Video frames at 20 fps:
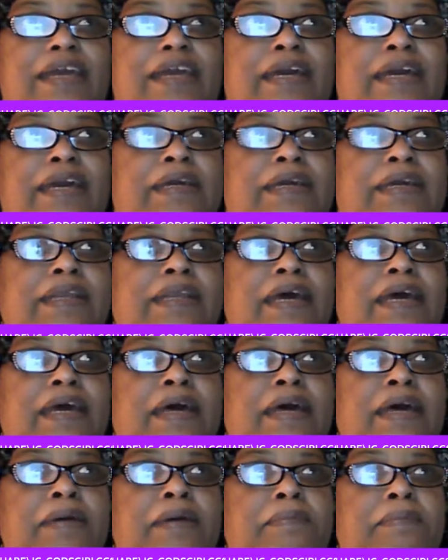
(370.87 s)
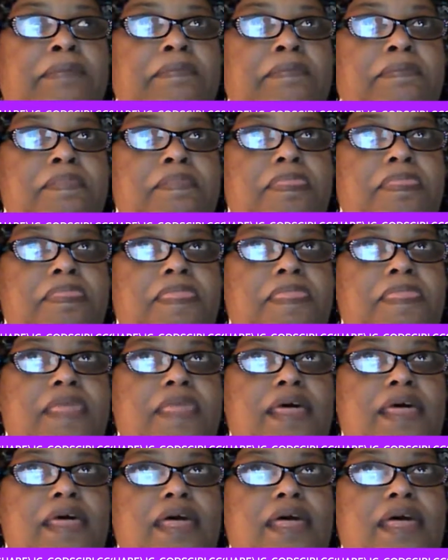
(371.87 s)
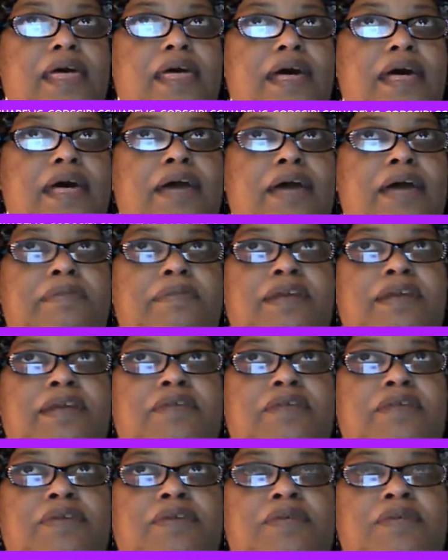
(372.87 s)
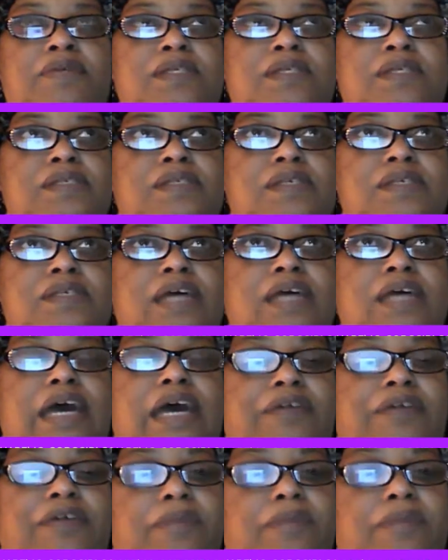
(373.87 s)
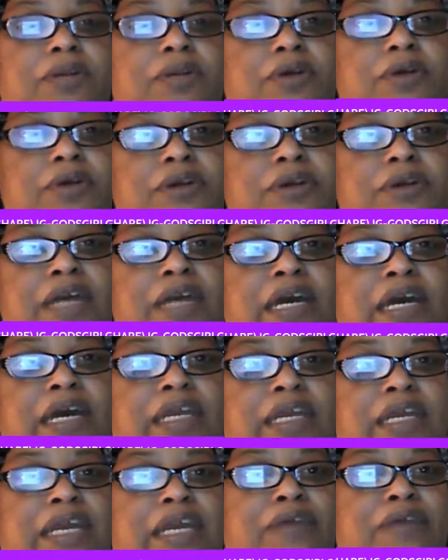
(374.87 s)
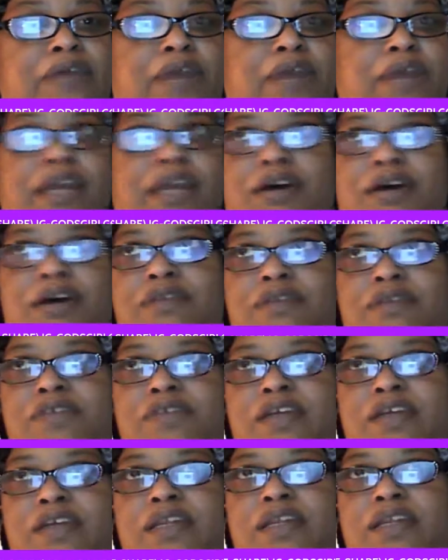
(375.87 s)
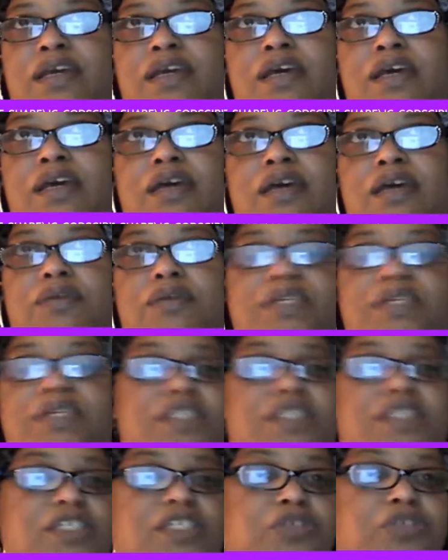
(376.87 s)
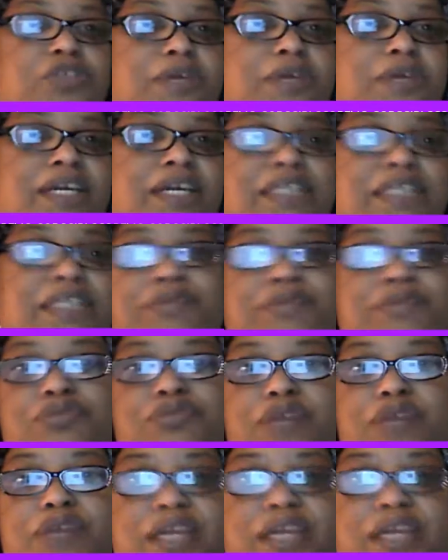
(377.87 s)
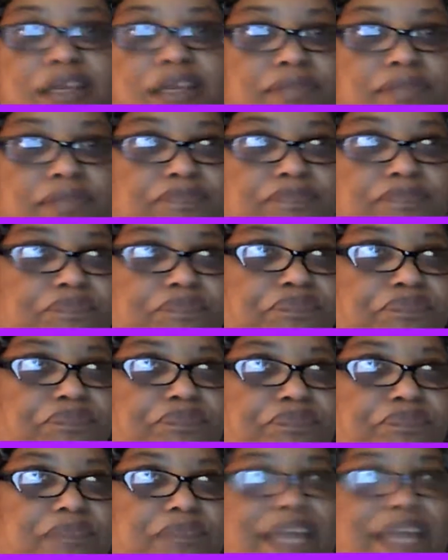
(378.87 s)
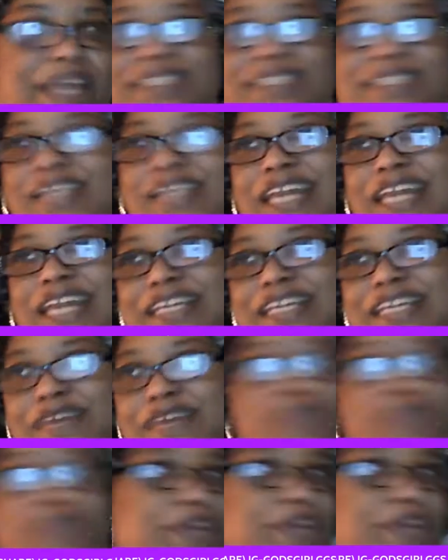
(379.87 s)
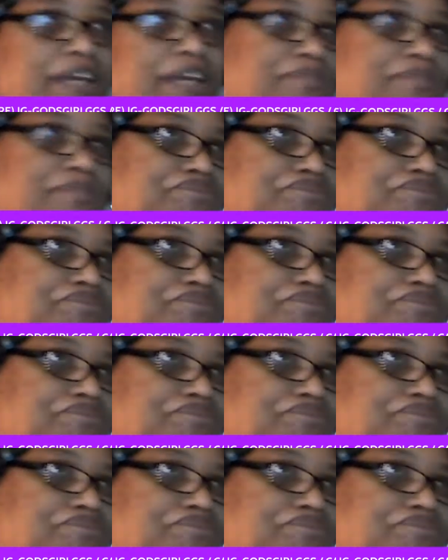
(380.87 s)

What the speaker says: And I believe it was after my daughter died, and I ran off and went to Detroit because I was running. I just got a death threat.